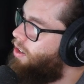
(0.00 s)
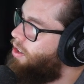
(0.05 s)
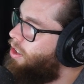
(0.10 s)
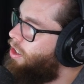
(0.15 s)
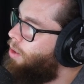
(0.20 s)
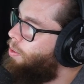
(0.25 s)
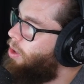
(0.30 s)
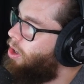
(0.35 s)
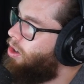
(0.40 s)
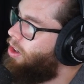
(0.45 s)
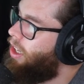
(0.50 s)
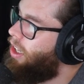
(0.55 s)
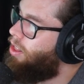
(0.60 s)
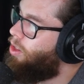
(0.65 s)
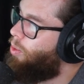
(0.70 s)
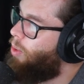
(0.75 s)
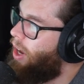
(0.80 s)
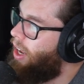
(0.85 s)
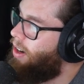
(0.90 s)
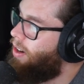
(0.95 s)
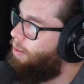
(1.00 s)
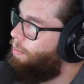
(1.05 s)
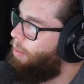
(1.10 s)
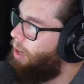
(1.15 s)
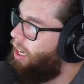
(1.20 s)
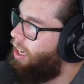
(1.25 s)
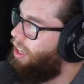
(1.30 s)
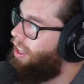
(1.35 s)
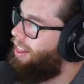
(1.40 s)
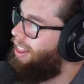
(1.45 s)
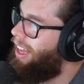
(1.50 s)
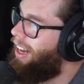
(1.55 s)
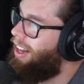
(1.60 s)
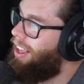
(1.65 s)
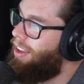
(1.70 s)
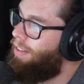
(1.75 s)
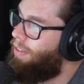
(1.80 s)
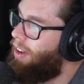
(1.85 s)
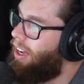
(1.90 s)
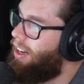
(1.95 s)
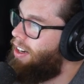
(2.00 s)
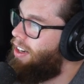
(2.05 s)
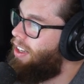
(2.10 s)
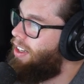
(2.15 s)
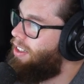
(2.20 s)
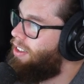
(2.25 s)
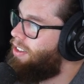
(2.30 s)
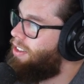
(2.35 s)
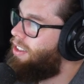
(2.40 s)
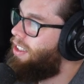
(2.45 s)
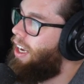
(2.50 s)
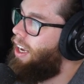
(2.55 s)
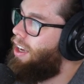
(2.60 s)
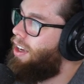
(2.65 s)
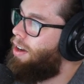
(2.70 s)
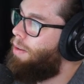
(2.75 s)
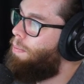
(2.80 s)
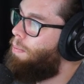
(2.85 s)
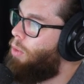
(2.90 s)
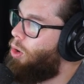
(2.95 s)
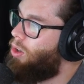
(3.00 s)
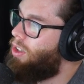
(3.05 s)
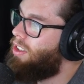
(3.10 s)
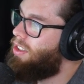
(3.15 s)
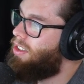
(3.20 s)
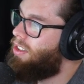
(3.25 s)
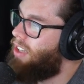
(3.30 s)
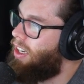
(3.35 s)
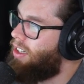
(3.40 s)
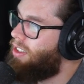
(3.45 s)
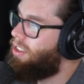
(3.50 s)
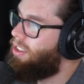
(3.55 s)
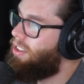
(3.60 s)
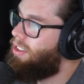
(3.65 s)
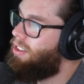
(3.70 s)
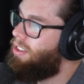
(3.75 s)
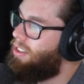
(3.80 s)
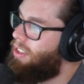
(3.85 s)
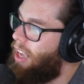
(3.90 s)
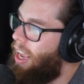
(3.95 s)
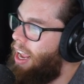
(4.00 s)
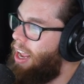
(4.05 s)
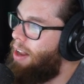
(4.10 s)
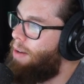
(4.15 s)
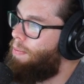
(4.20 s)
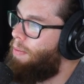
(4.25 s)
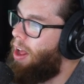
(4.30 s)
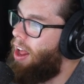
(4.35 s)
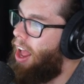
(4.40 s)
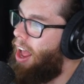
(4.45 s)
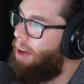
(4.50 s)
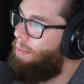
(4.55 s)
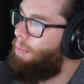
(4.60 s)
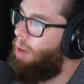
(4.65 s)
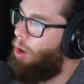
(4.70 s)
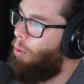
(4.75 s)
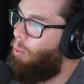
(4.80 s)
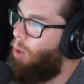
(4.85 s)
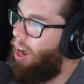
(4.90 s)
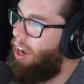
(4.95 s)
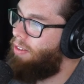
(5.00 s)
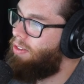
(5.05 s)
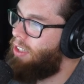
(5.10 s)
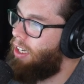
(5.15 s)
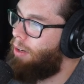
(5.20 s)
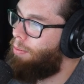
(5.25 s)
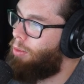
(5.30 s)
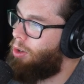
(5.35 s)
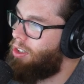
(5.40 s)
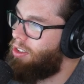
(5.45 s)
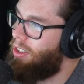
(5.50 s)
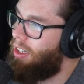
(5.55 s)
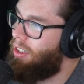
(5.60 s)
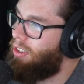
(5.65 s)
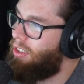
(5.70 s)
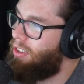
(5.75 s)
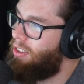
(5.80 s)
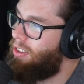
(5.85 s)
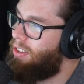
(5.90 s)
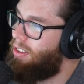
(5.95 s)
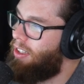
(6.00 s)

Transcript: She would only threaten me that if I didn't take more sessions and have my wife take more sessions,